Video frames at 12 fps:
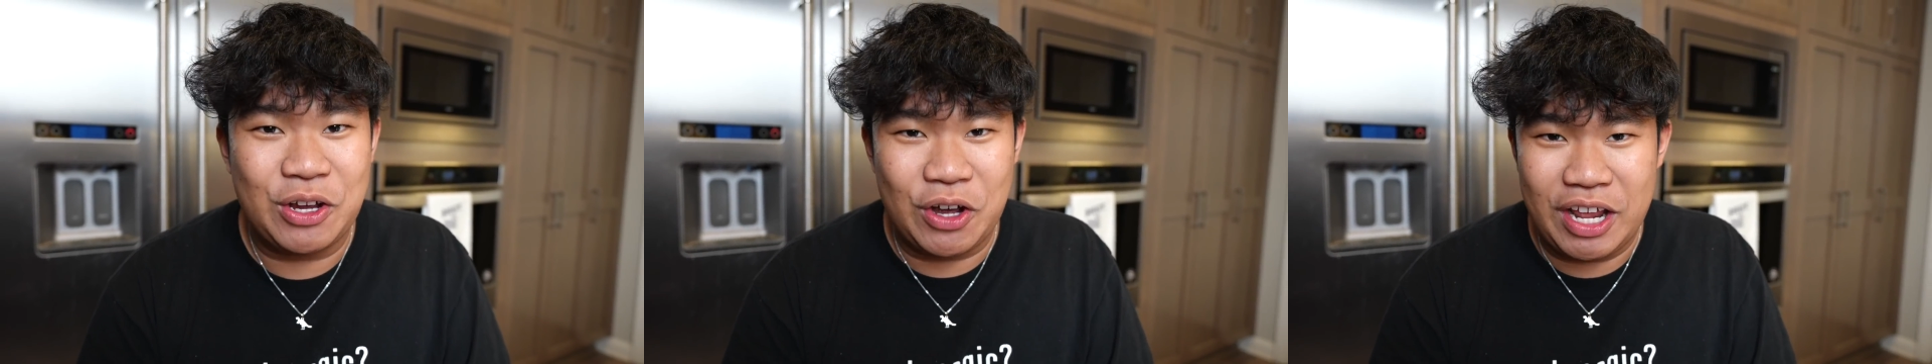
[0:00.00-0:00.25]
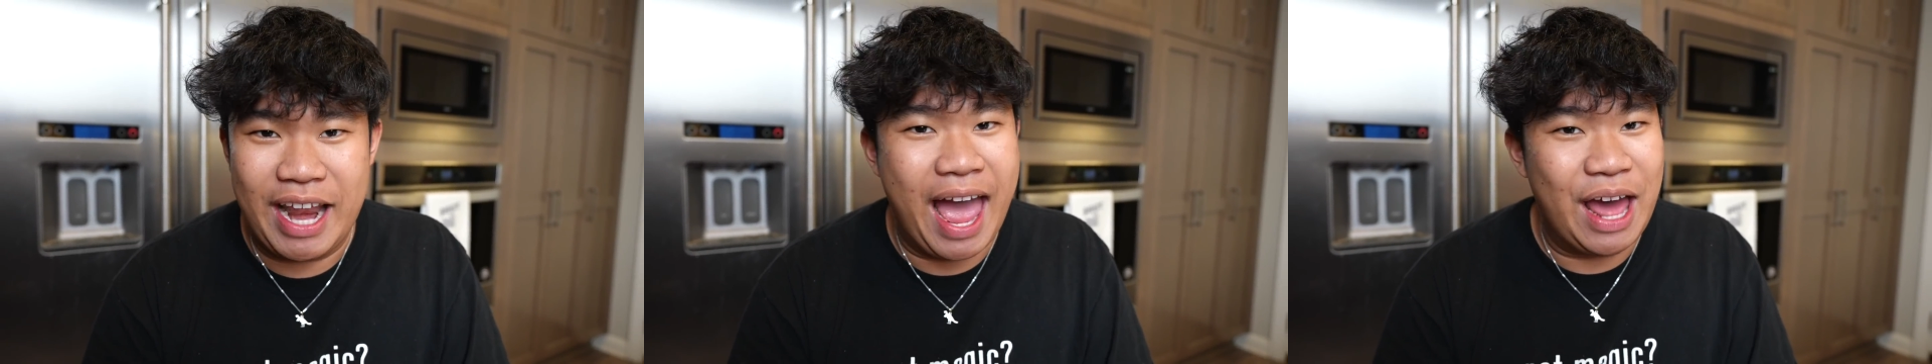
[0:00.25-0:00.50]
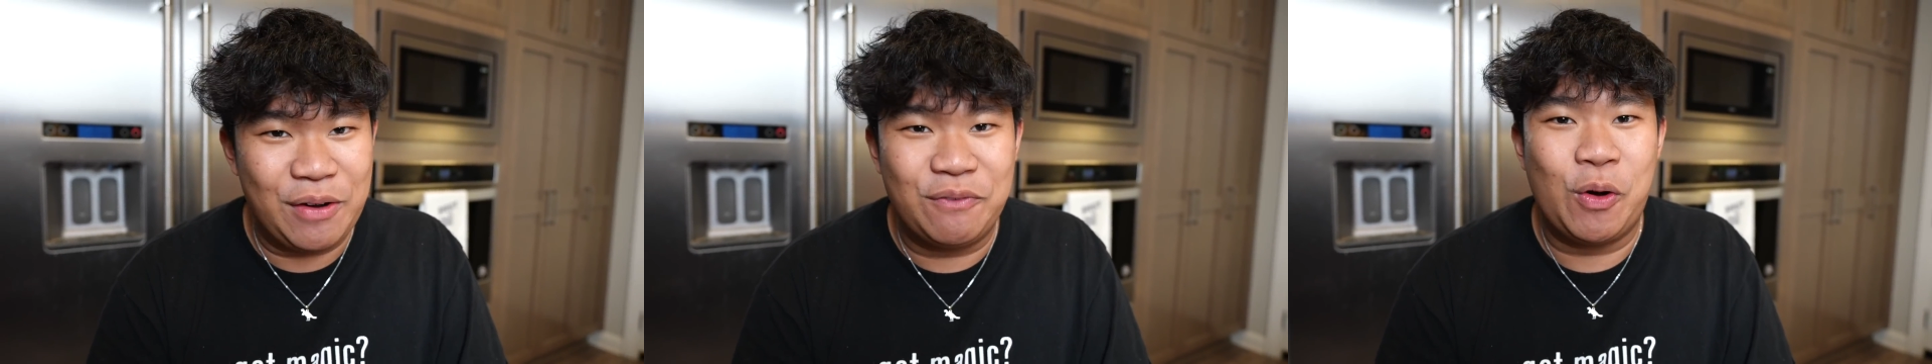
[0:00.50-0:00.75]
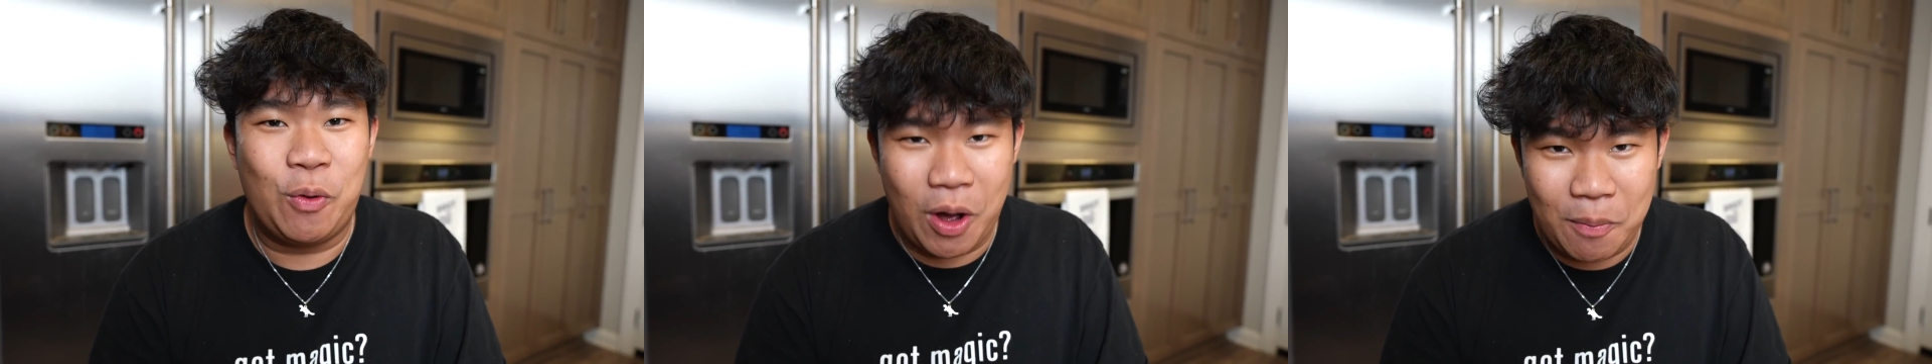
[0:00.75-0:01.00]
good out of a
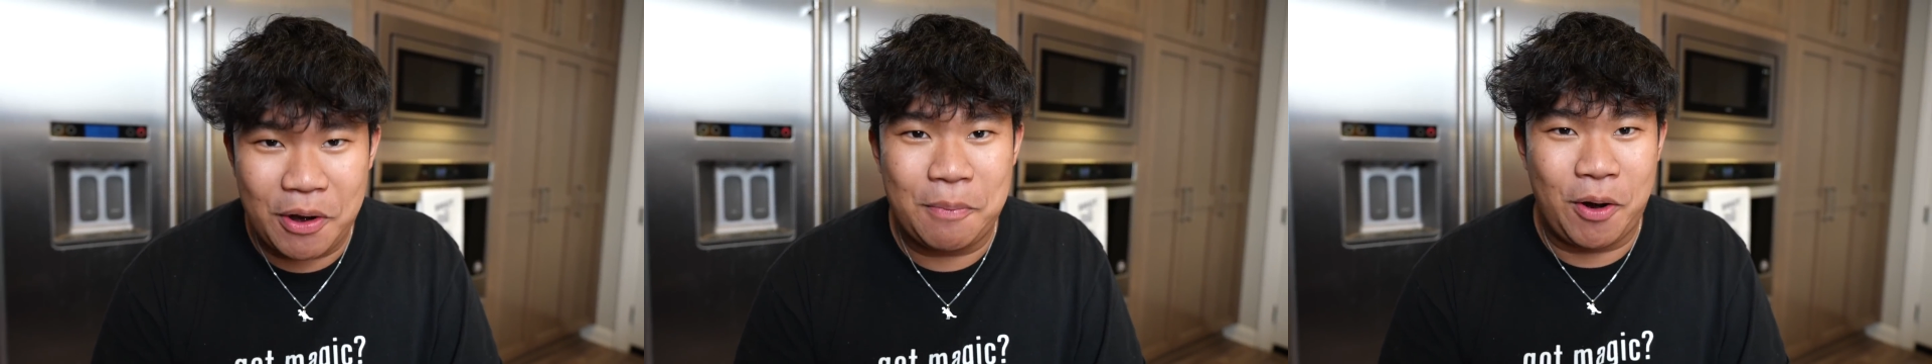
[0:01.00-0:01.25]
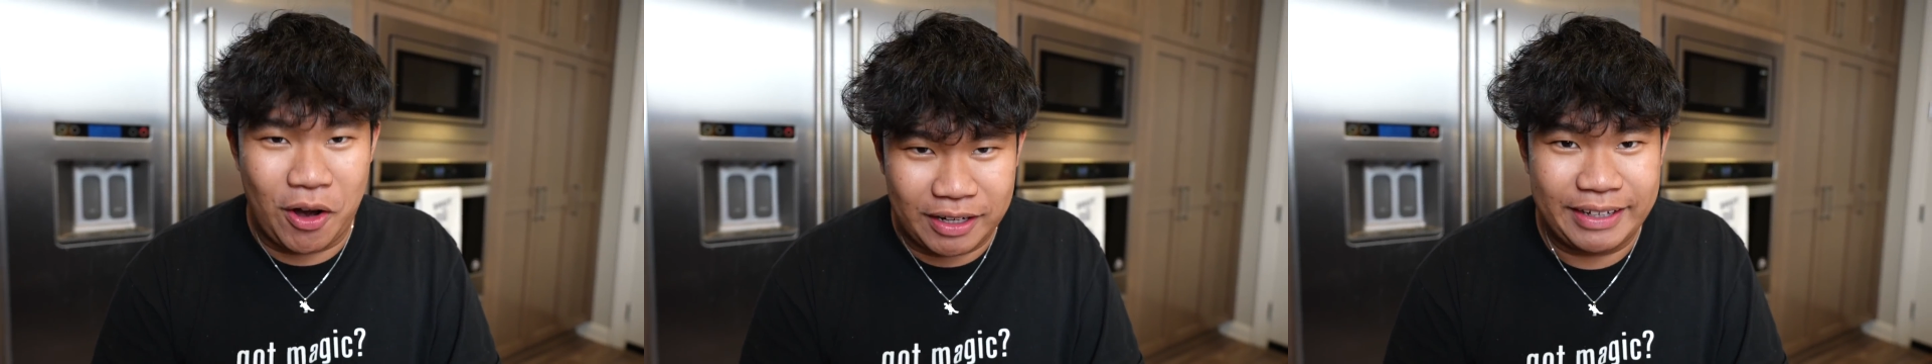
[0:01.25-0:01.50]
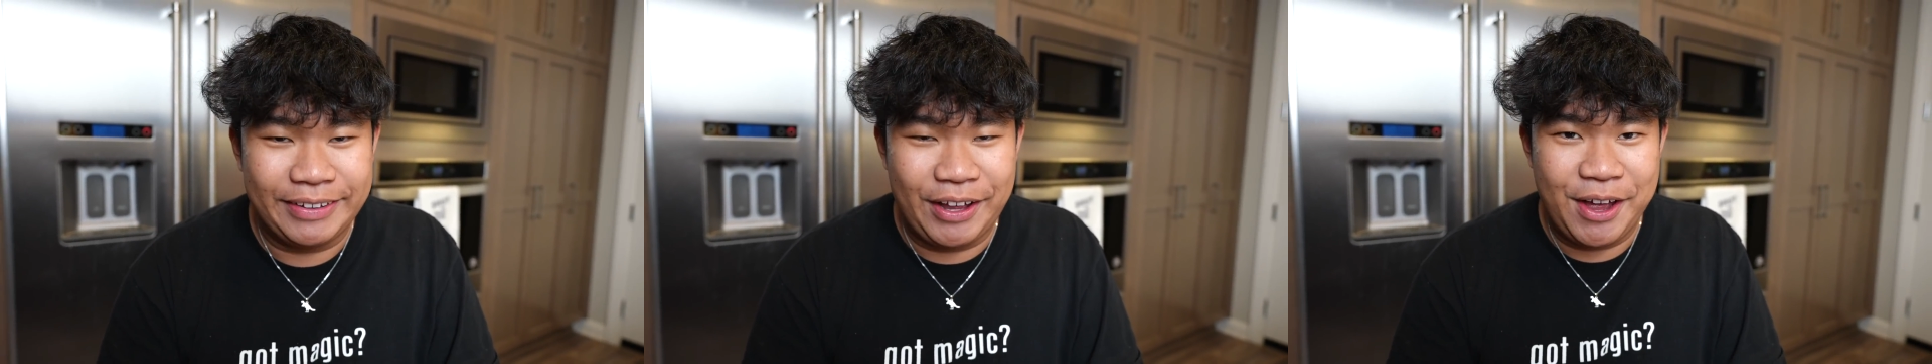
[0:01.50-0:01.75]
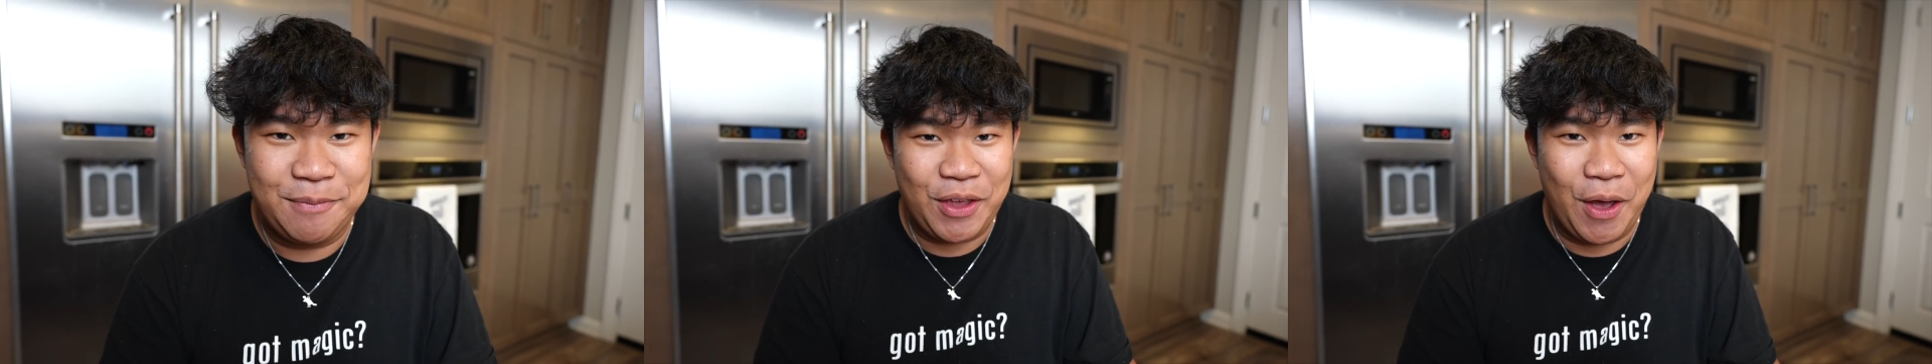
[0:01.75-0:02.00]
Walmart parking lot.